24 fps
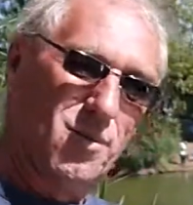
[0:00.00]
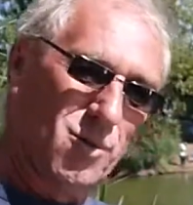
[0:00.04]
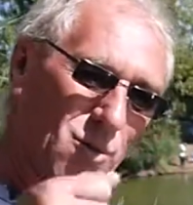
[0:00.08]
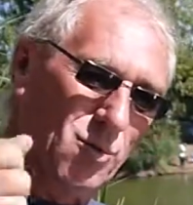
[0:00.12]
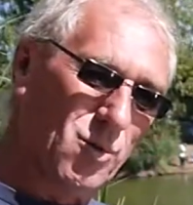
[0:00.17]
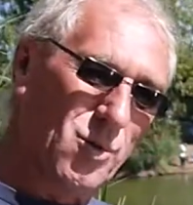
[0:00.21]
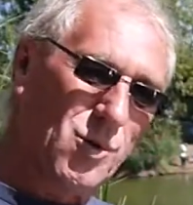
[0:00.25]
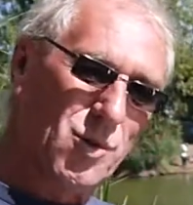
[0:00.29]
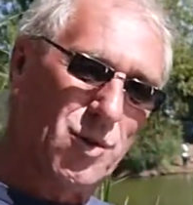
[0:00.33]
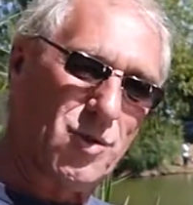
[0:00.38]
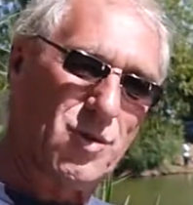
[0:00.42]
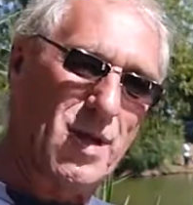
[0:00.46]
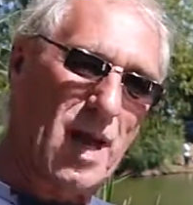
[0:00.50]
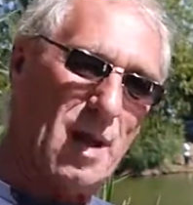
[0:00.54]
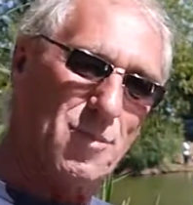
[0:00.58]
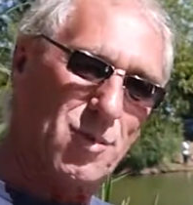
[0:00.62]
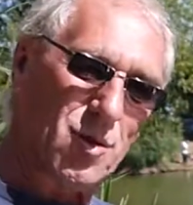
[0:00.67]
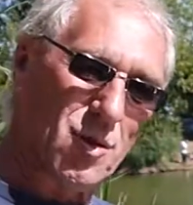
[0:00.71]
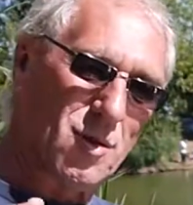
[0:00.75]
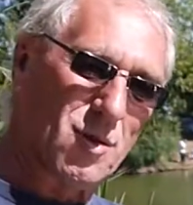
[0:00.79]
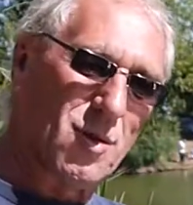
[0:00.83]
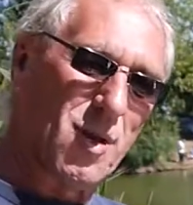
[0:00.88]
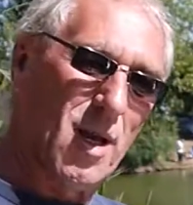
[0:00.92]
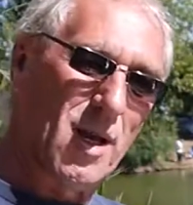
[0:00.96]
sort of snaps
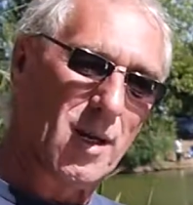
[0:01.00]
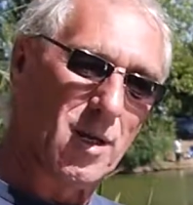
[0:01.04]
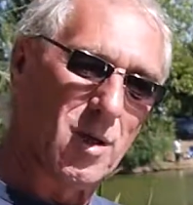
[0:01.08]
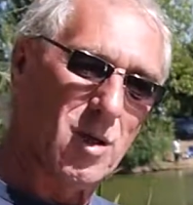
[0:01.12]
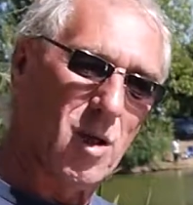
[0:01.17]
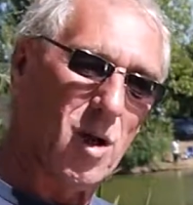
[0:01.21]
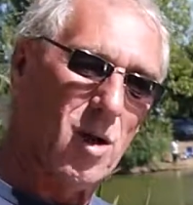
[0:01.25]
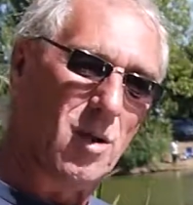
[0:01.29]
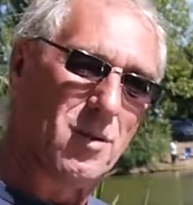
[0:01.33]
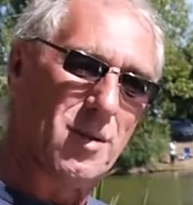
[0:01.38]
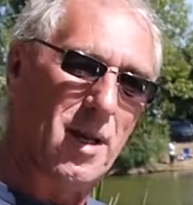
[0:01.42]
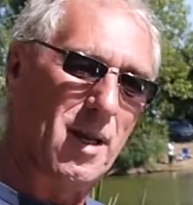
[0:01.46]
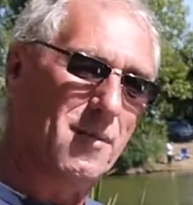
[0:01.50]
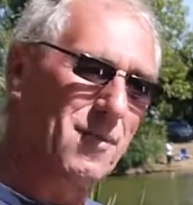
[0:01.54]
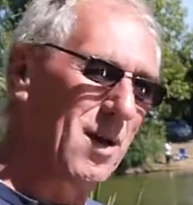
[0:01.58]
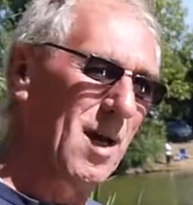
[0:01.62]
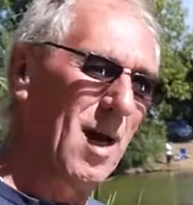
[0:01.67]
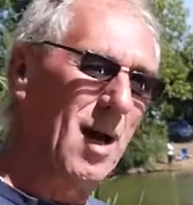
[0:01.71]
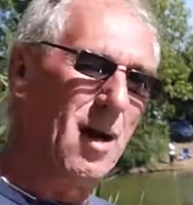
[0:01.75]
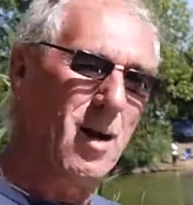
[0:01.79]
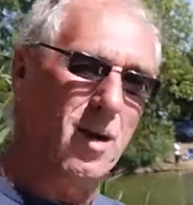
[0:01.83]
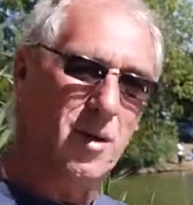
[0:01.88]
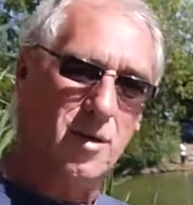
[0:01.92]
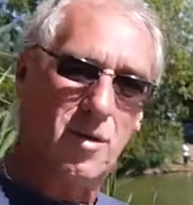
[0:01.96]
just like cotton. They think,
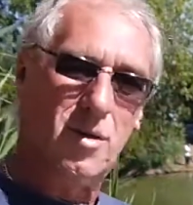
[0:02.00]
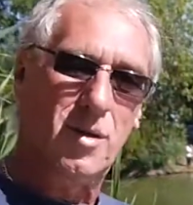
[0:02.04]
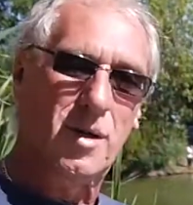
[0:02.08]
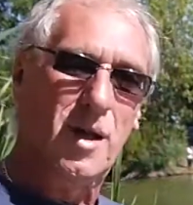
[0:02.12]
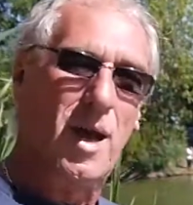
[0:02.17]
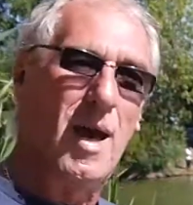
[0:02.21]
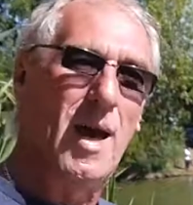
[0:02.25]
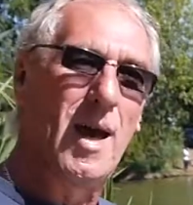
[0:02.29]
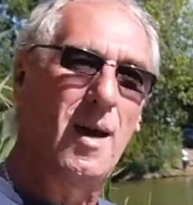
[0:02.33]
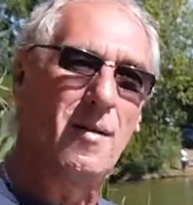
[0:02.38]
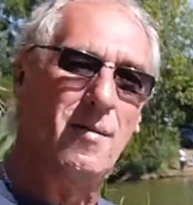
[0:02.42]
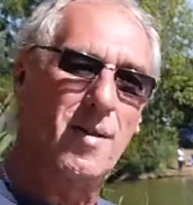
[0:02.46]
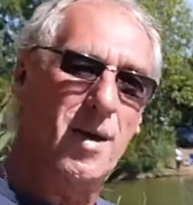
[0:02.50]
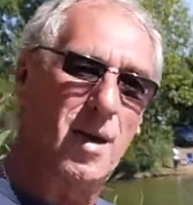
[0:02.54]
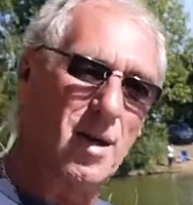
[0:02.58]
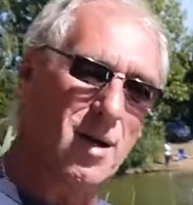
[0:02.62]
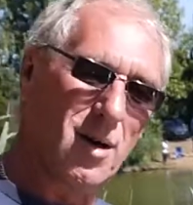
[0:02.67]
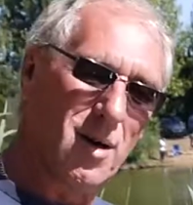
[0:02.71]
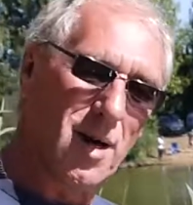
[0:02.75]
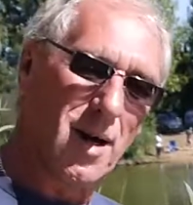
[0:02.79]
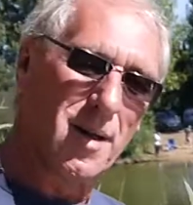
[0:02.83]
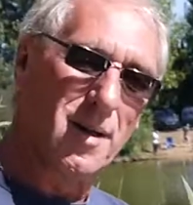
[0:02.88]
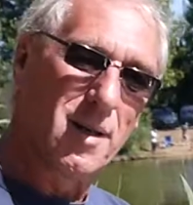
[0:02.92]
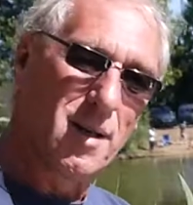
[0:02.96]
I've got to get heavier
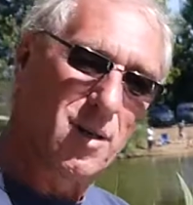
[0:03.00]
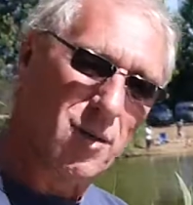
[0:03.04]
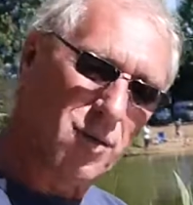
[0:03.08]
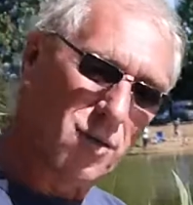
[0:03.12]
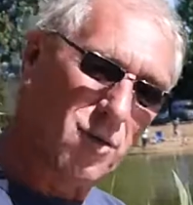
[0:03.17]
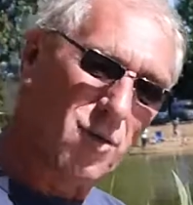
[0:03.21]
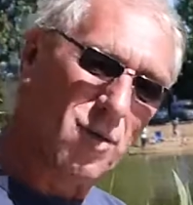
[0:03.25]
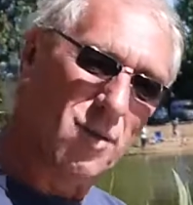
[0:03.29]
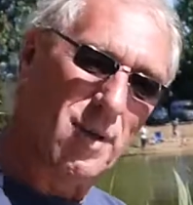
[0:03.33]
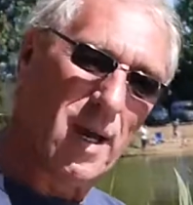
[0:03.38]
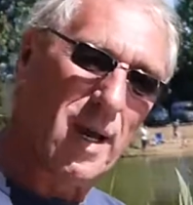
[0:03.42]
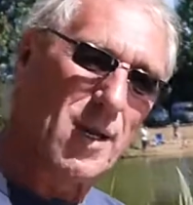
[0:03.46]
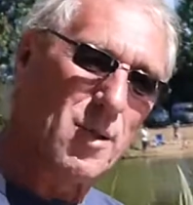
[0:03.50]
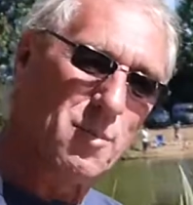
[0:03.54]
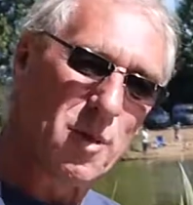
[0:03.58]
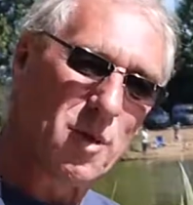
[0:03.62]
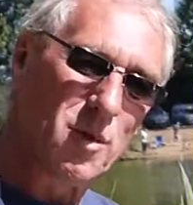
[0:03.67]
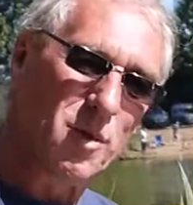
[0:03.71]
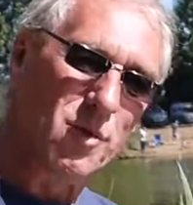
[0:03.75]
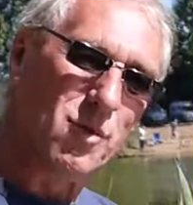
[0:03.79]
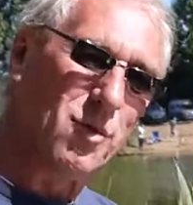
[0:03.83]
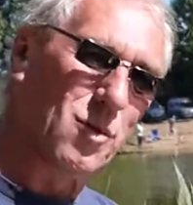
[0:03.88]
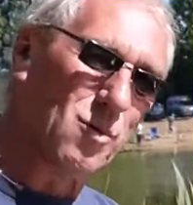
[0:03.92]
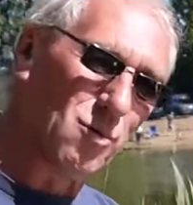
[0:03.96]
line. It's not that, it's
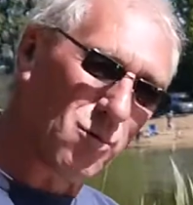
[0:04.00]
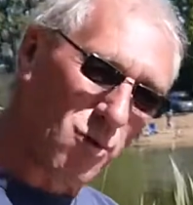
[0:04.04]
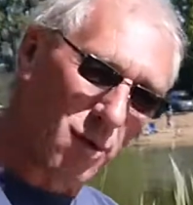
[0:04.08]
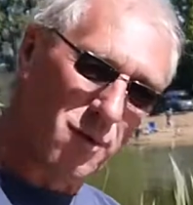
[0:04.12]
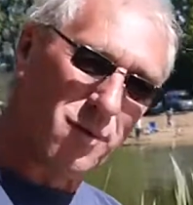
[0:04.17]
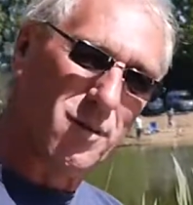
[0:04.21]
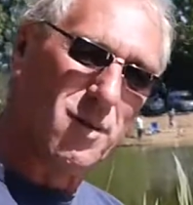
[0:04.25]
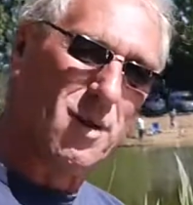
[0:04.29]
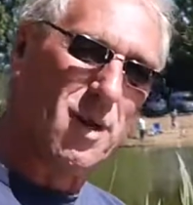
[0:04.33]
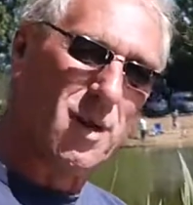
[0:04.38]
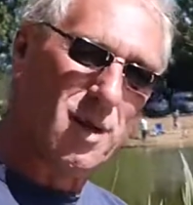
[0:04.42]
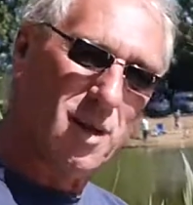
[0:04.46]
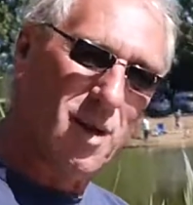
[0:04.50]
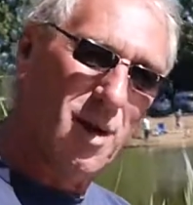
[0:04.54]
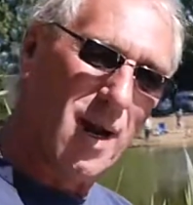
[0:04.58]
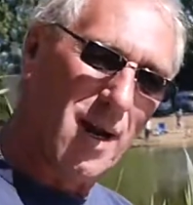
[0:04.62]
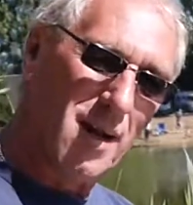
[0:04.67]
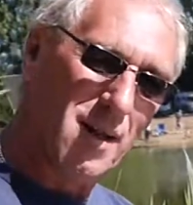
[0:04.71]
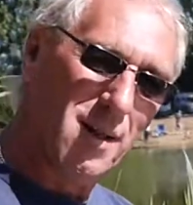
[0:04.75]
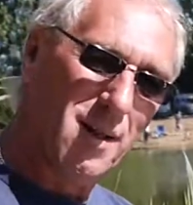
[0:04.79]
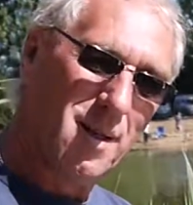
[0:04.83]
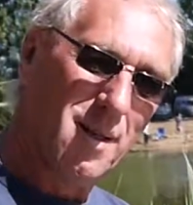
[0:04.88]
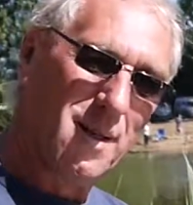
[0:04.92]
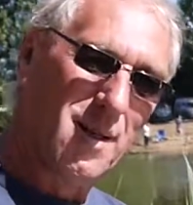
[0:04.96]
because the rod and the
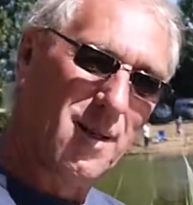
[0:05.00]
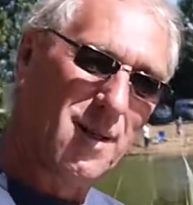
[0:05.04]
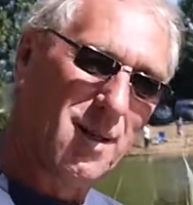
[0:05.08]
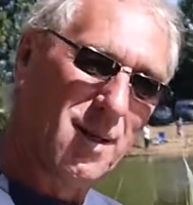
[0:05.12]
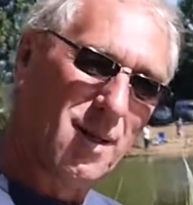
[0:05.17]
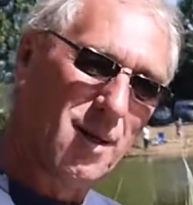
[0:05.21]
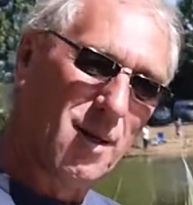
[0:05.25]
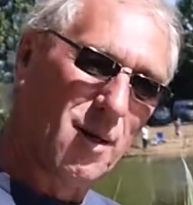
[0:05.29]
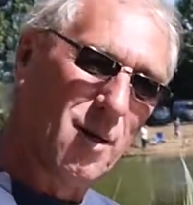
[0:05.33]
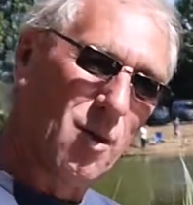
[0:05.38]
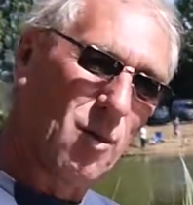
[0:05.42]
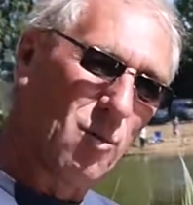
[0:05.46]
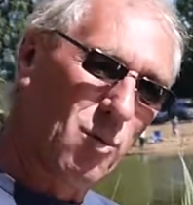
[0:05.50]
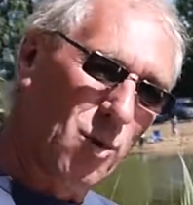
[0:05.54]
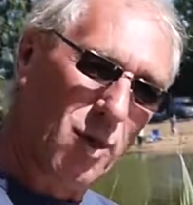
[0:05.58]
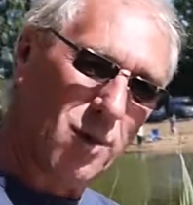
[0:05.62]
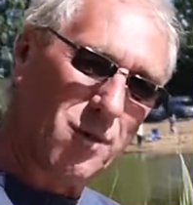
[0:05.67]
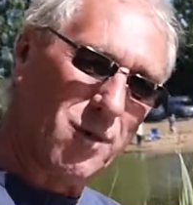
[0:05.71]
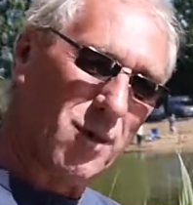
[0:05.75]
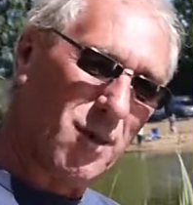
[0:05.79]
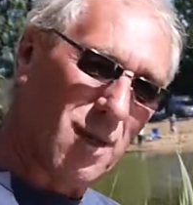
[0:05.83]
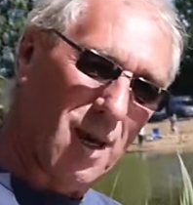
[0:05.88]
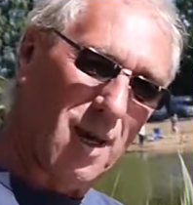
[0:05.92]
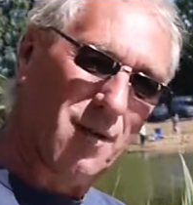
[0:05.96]
line work
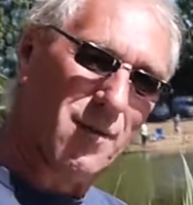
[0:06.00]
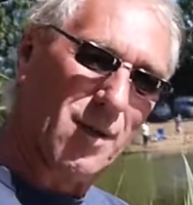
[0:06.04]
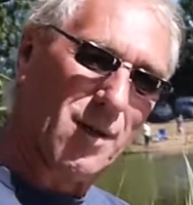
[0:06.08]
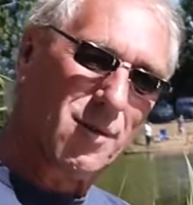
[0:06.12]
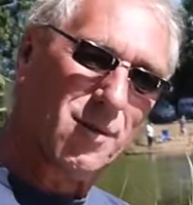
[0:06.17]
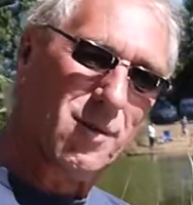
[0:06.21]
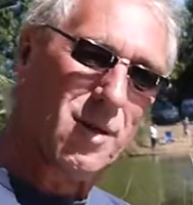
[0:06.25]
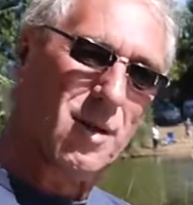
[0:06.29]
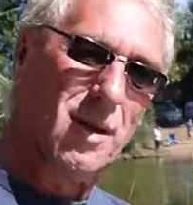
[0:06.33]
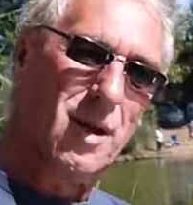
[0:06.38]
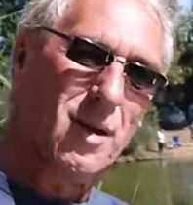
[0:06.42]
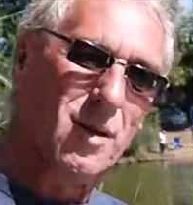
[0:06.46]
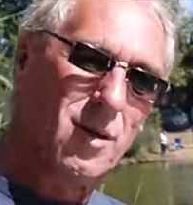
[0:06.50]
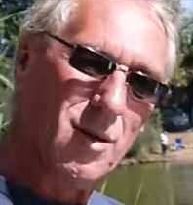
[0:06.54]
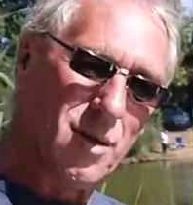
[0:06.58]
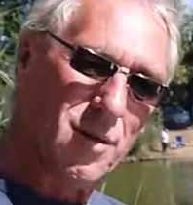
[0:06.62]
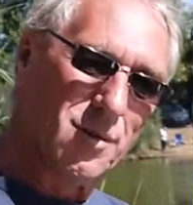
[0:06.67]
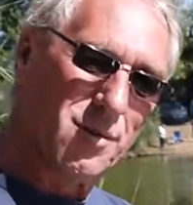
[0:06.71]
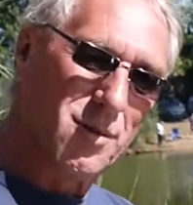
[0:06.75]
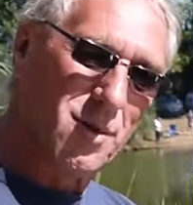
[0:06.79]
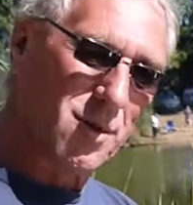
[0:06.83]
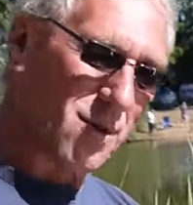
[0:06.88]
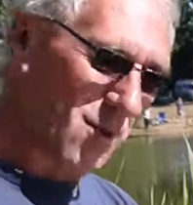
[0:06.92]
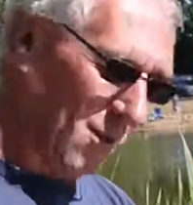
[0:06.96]
together. So they've
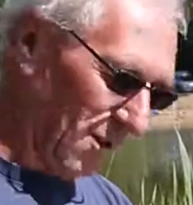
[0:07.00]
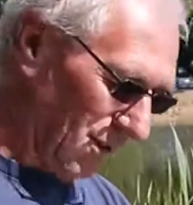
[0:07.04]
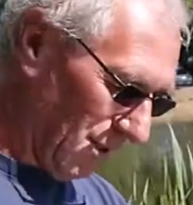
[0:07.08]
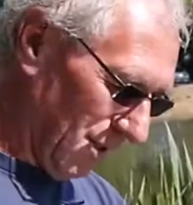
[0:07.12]
got to,